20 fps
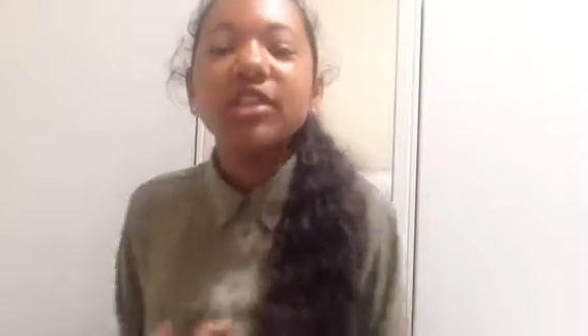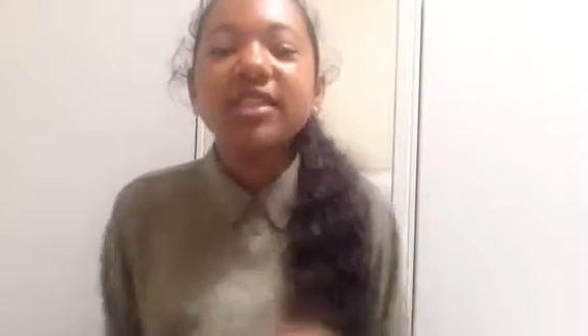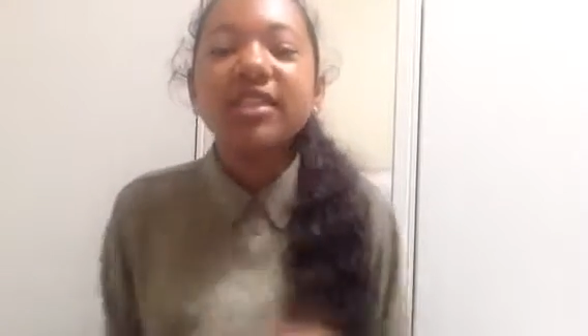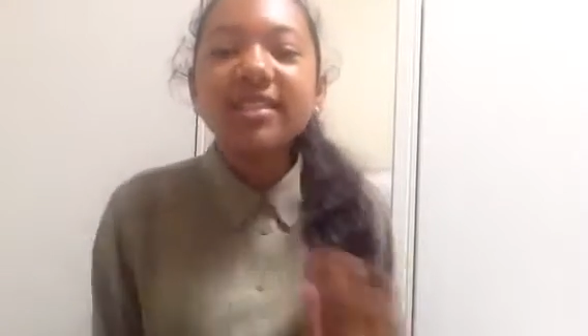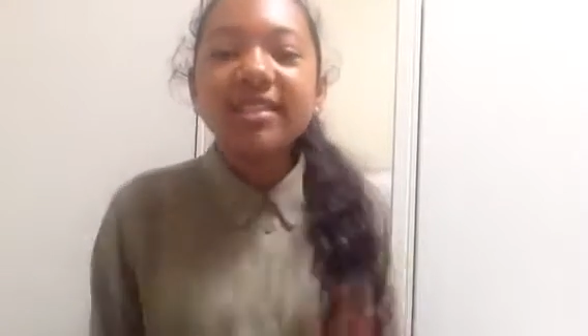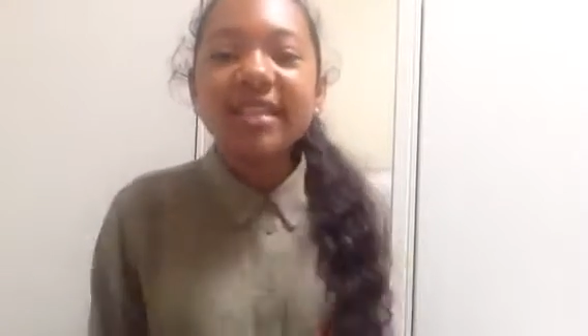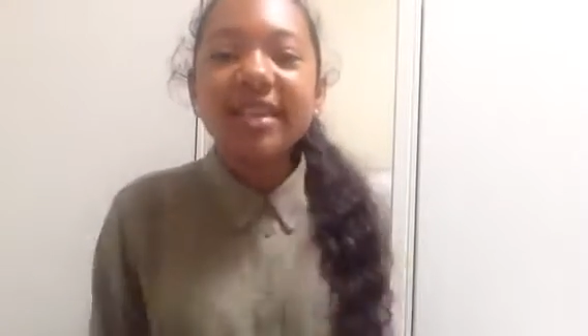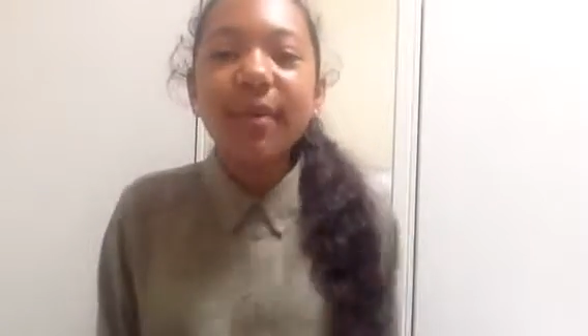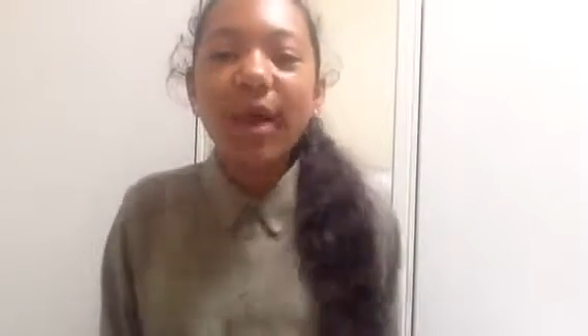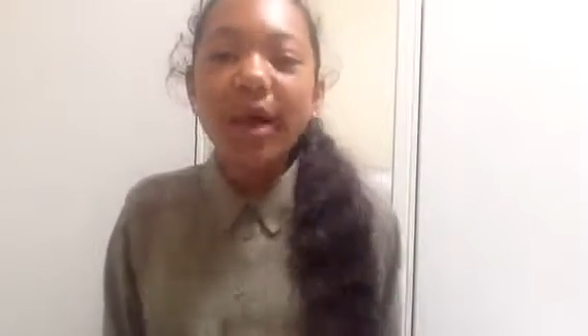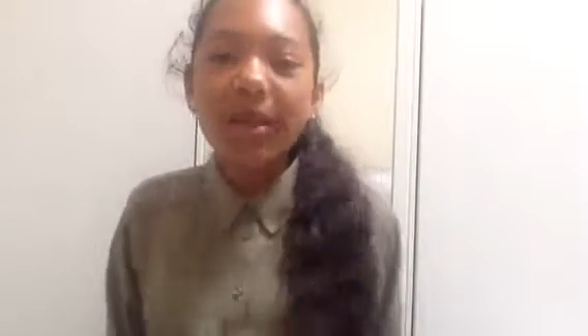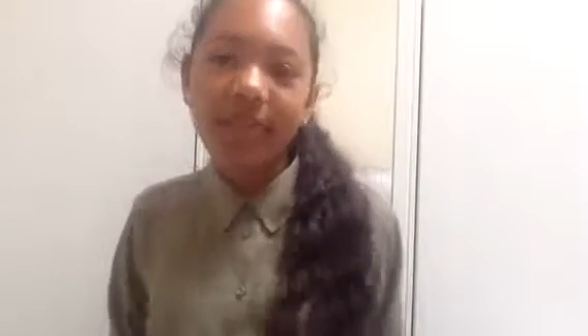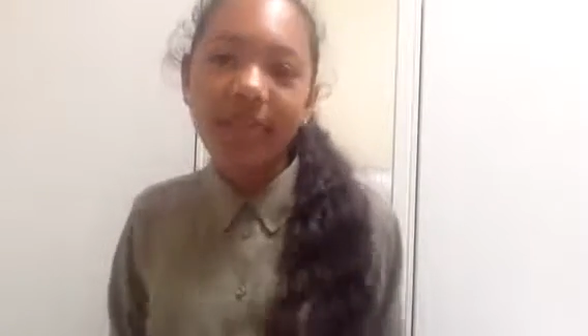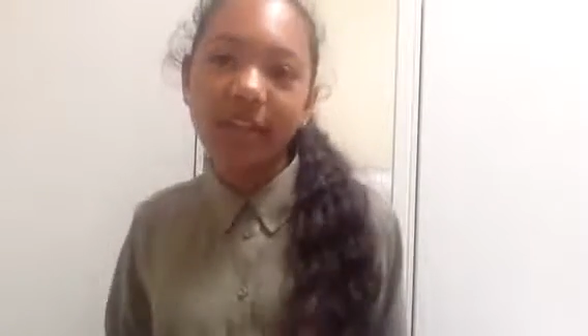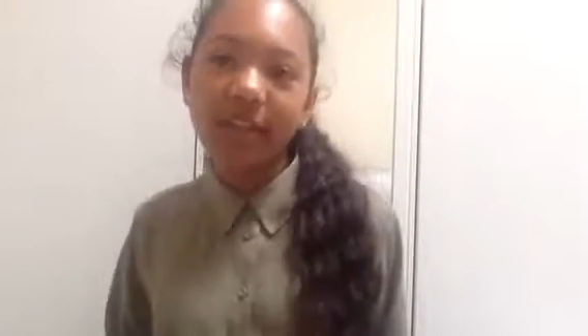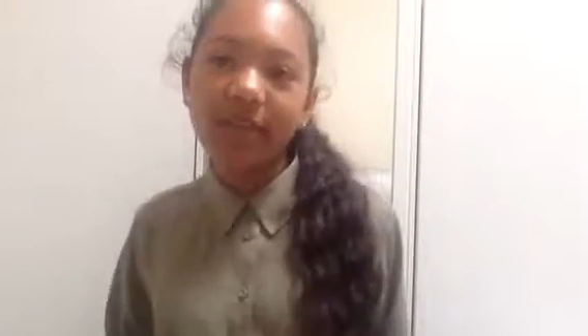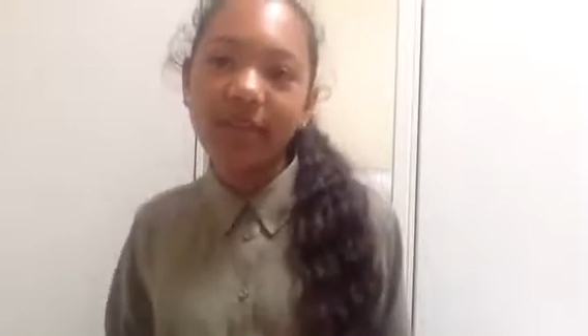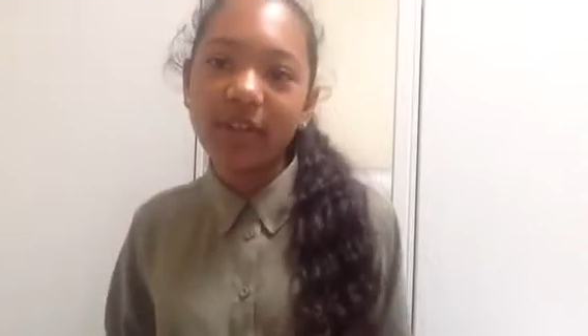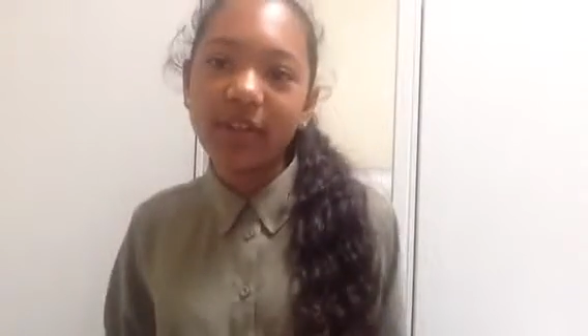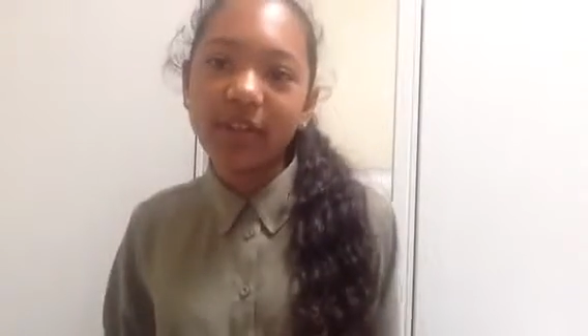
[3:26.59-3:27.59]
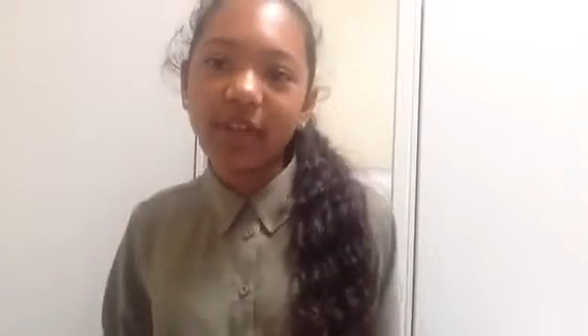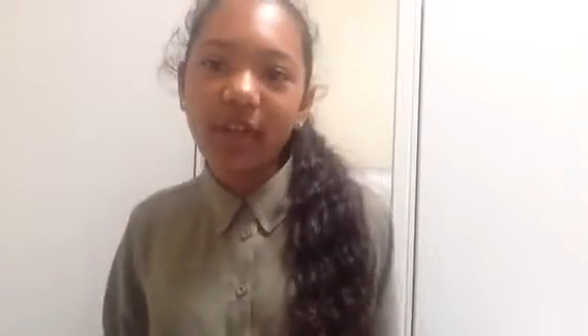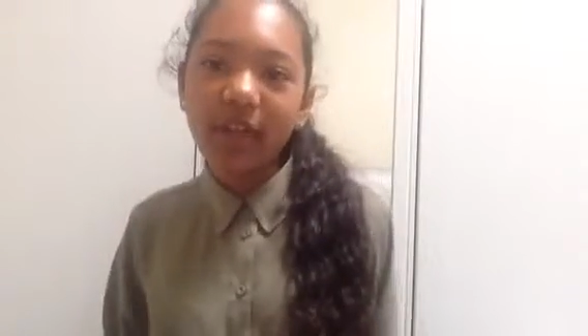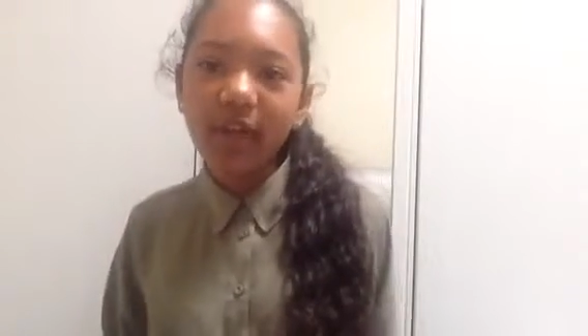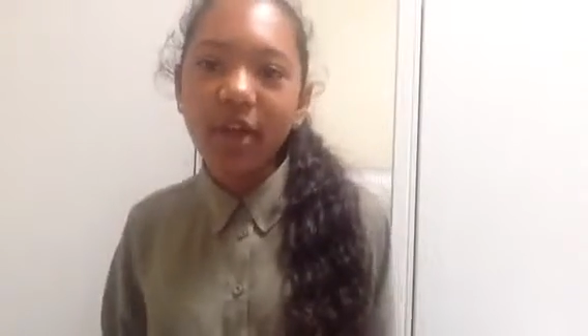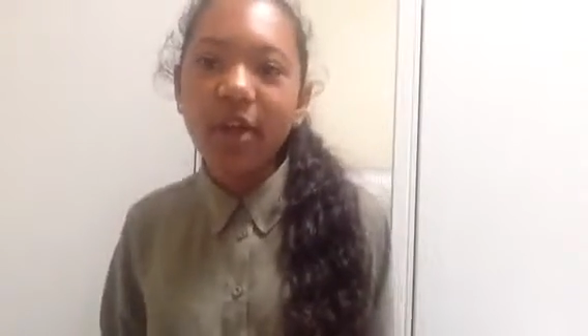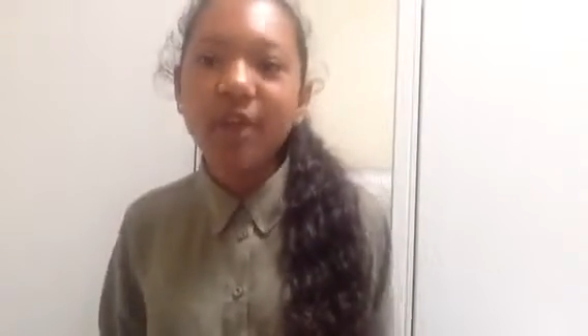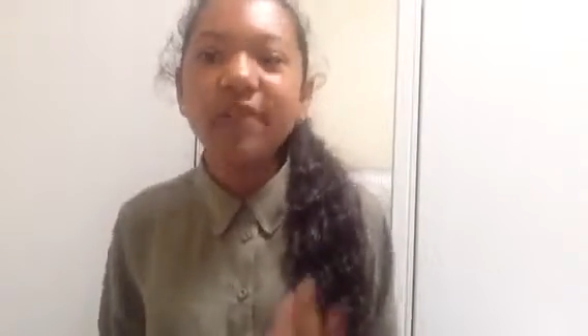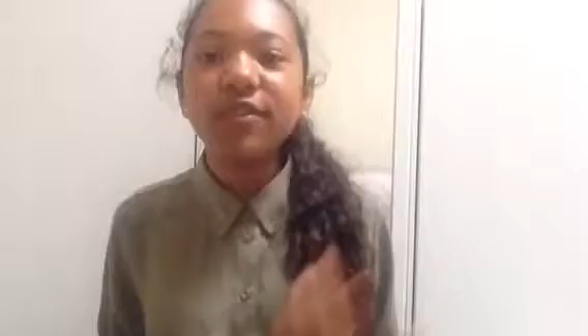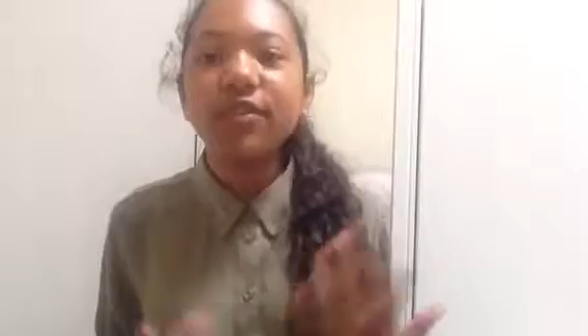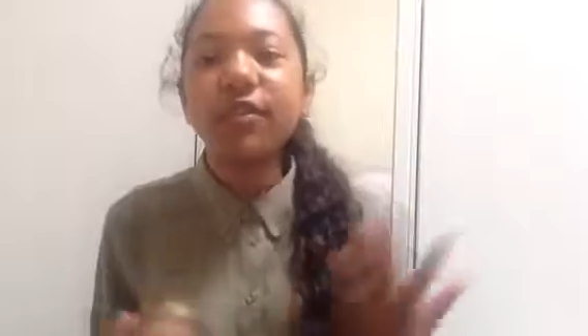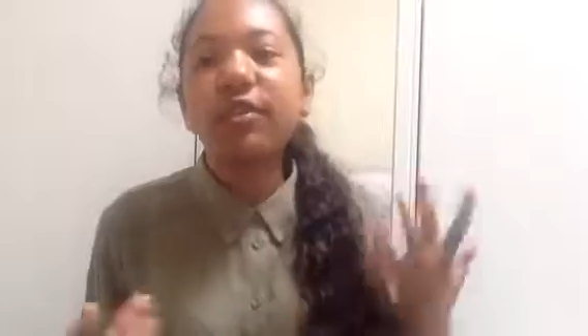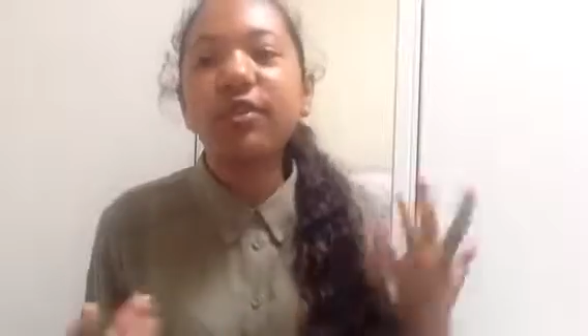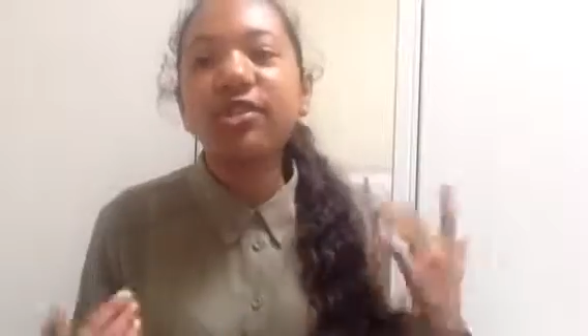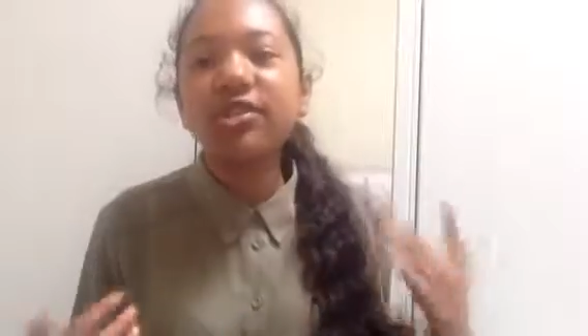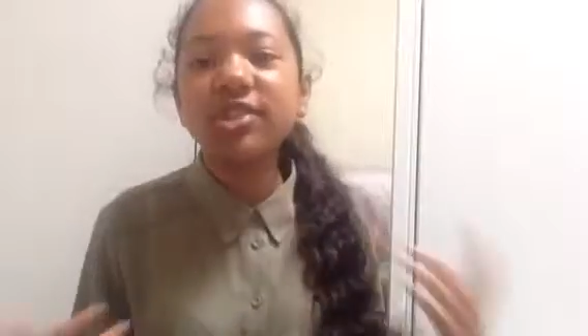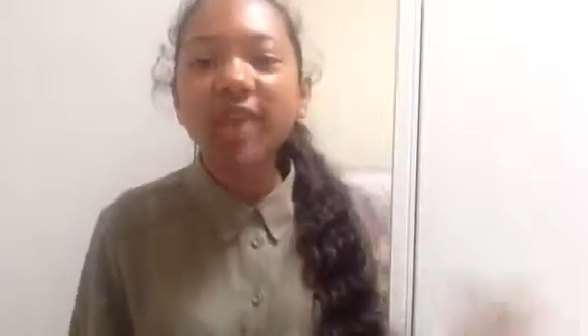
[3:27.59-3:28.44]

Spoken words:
see what I think of the clothes or a